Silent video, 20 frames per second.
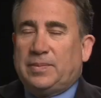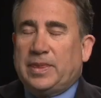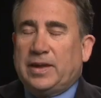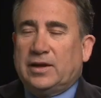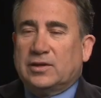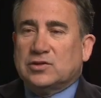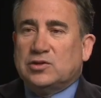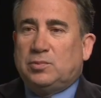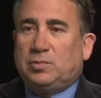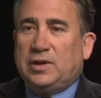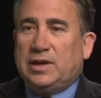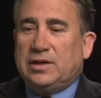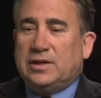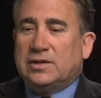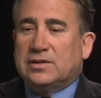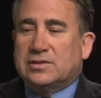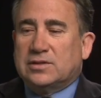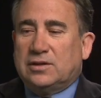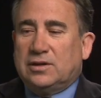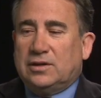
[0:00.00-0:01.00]

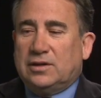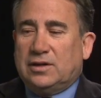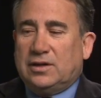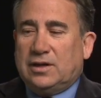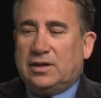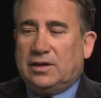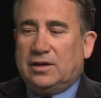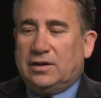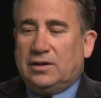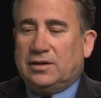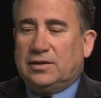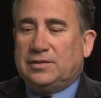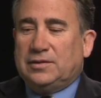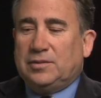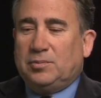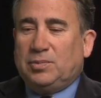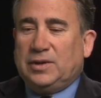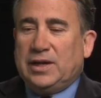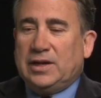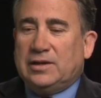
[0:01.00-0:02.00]
Exoplanets are, are the
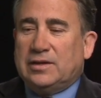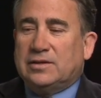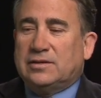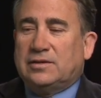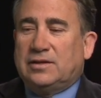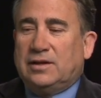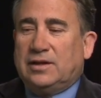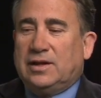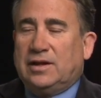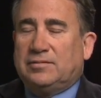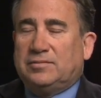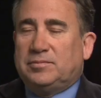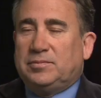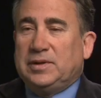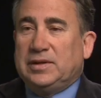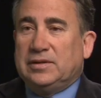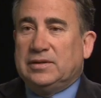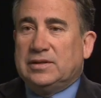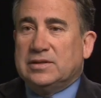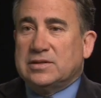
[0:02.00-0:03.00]
planets that have
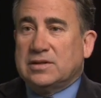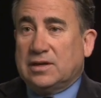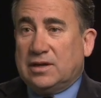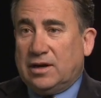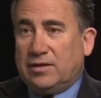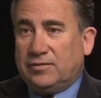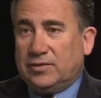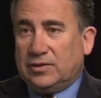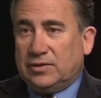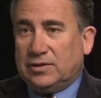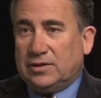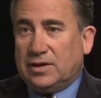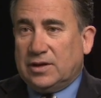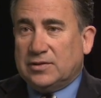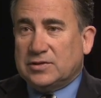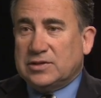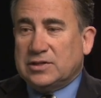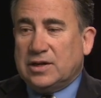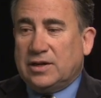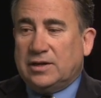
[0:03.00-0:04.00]
been discovered
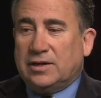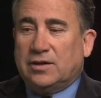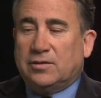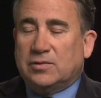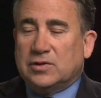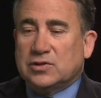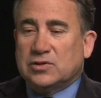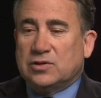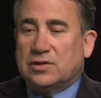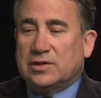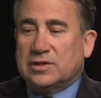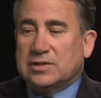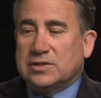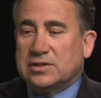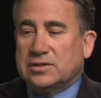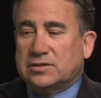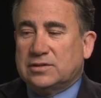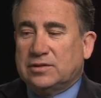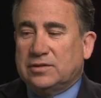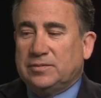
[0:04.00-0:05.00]
outside our solar
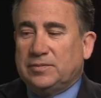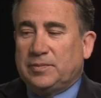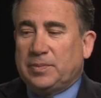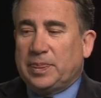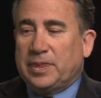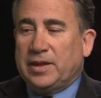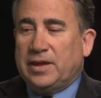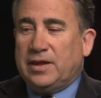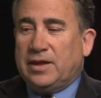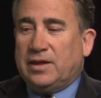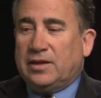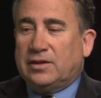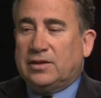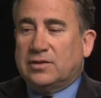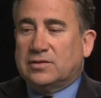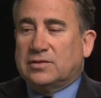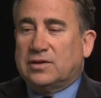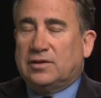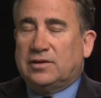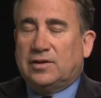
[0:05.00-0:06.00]
system.
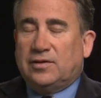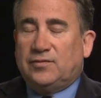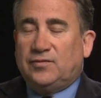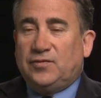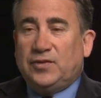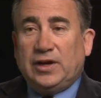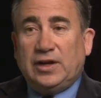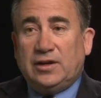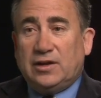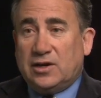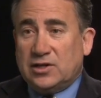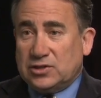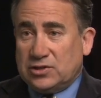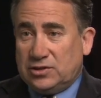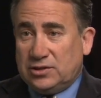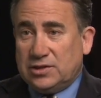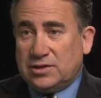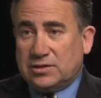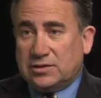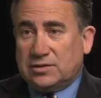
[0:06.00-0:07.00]
These are a very large
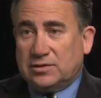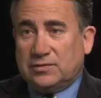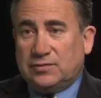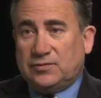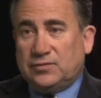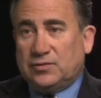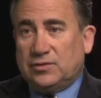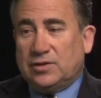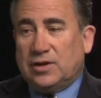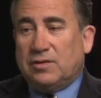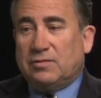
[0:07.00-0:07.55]
distance from